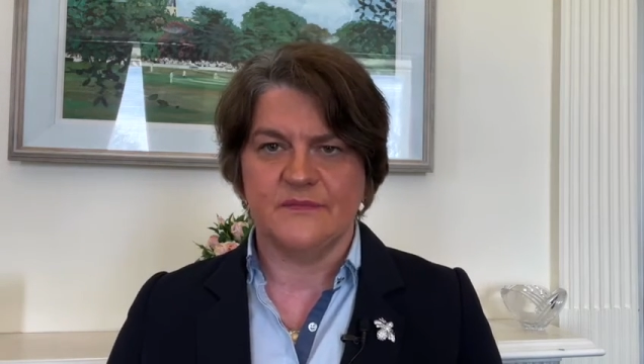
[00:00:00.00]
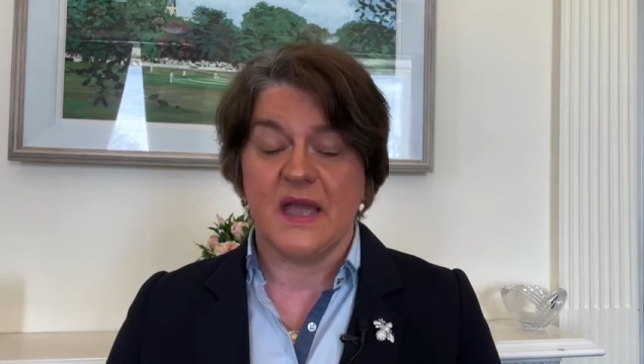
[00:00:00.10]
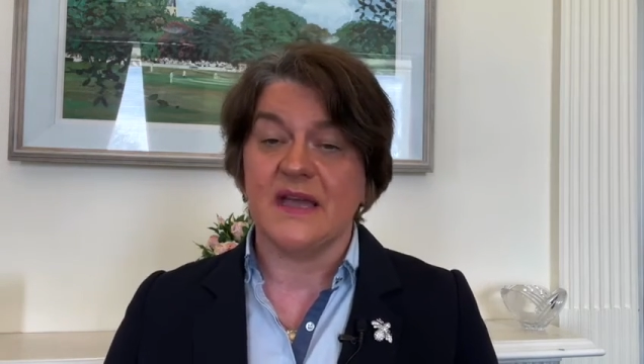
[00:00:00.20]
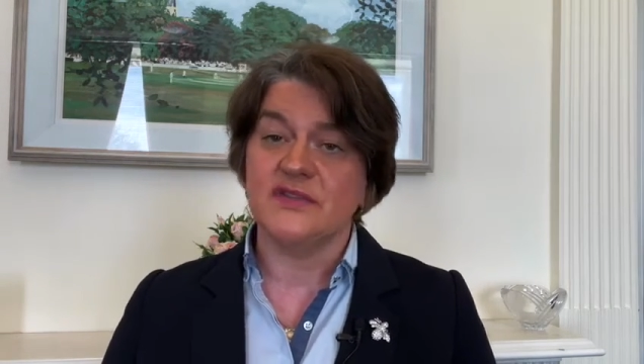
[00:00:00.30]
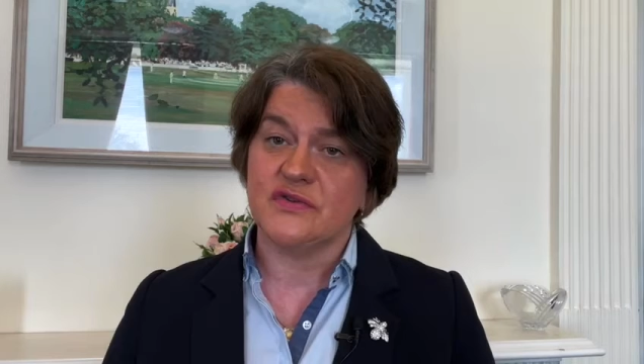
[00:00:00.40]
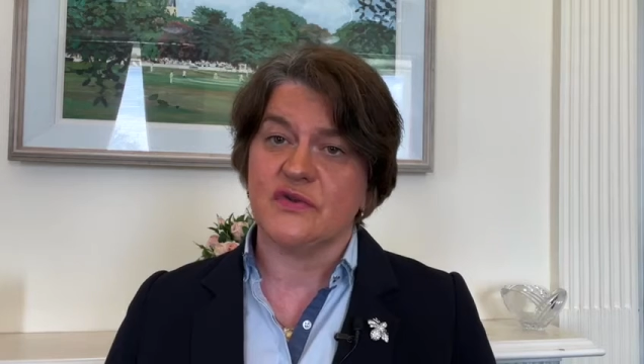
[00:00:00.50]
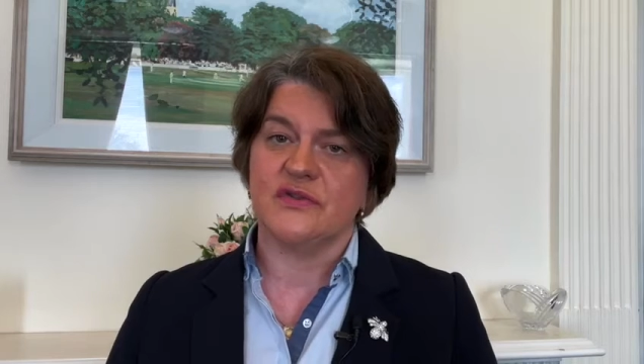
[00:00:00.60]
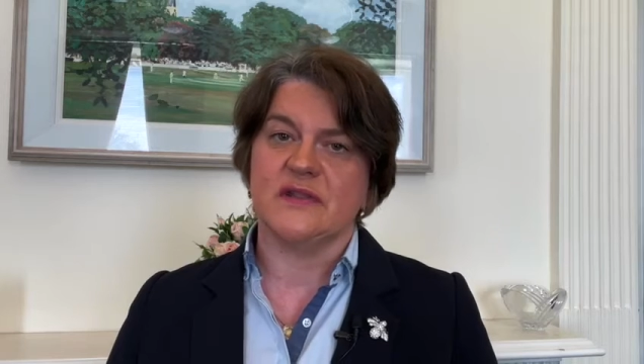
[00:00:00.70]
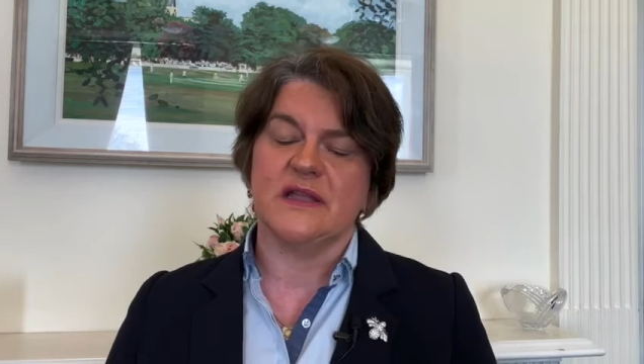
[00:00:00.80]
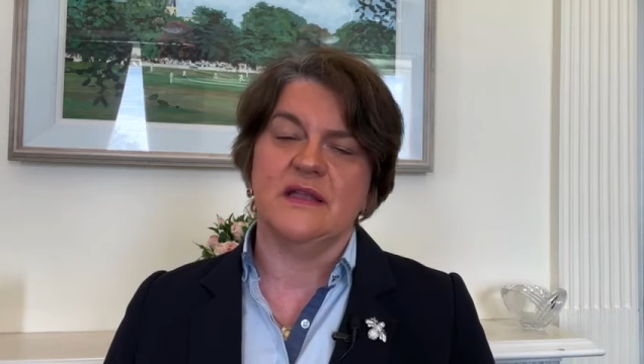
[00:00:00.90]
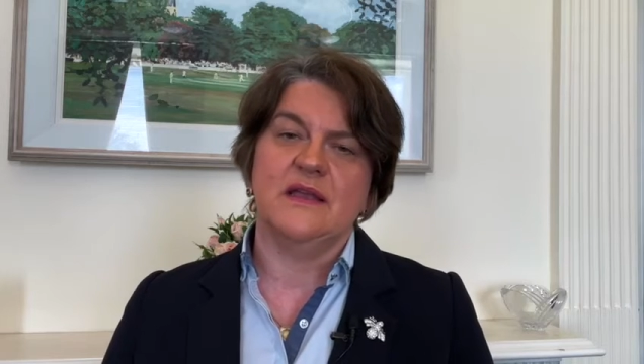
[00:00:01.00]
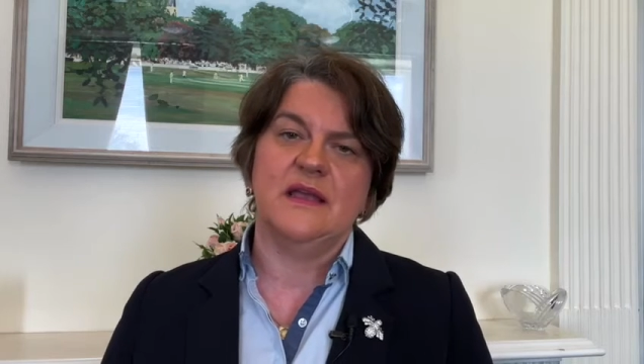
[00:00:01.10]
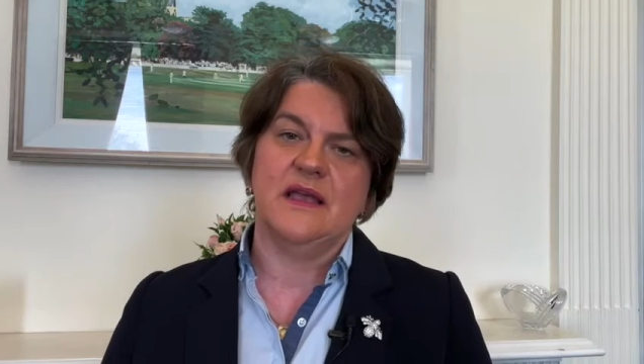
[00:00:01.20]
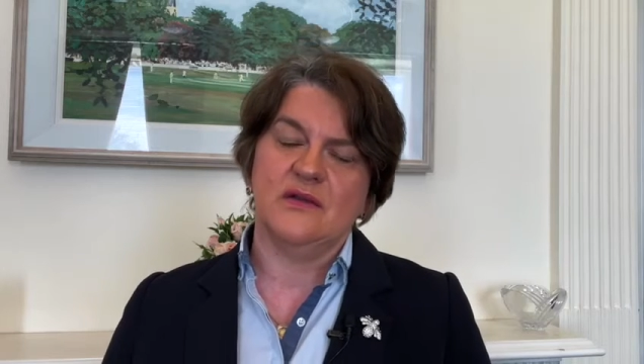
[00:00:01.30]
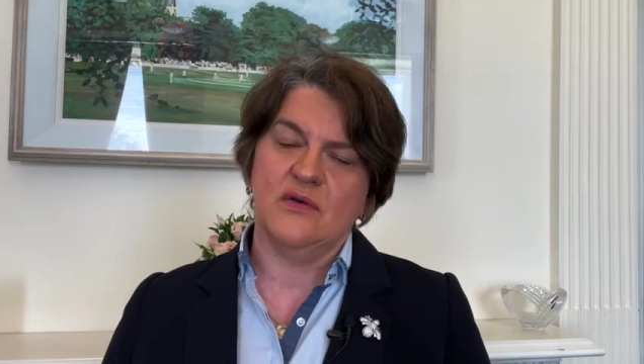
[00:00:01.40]
and scrutiny
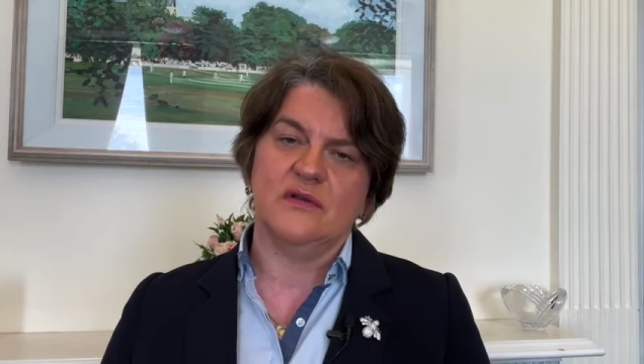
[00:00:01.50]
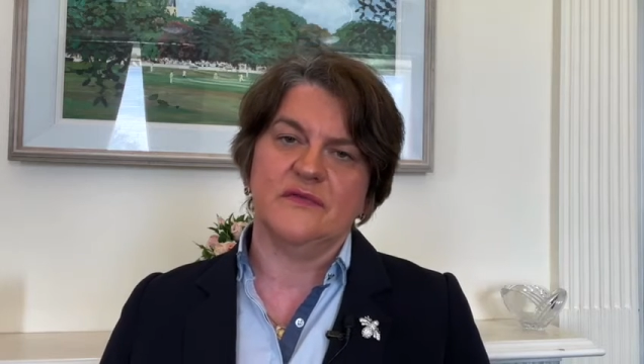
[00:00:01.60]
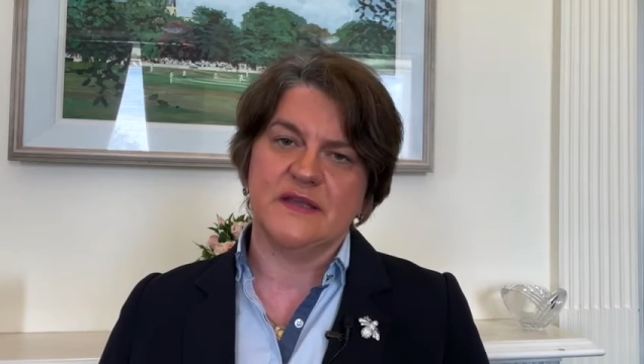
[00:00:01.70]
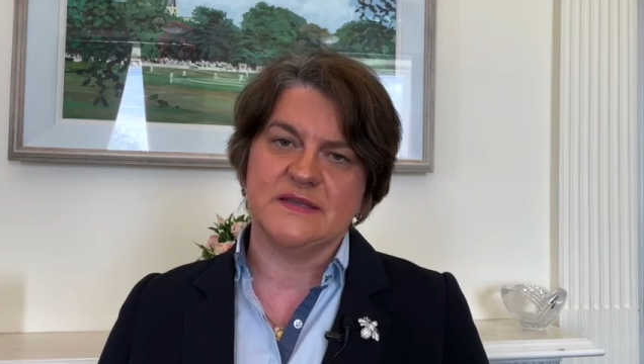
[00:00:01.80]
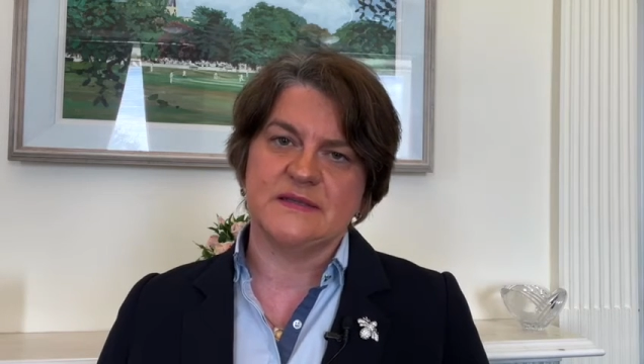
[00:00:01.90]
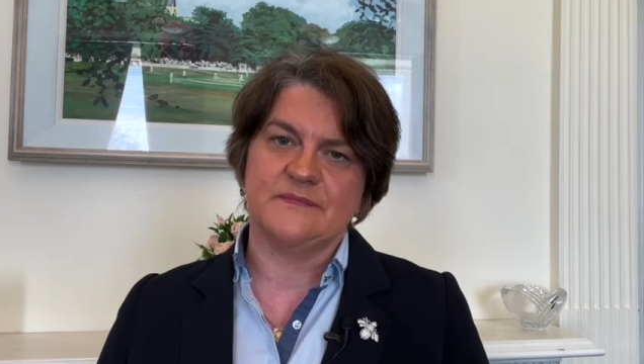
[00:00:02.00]
in all of this.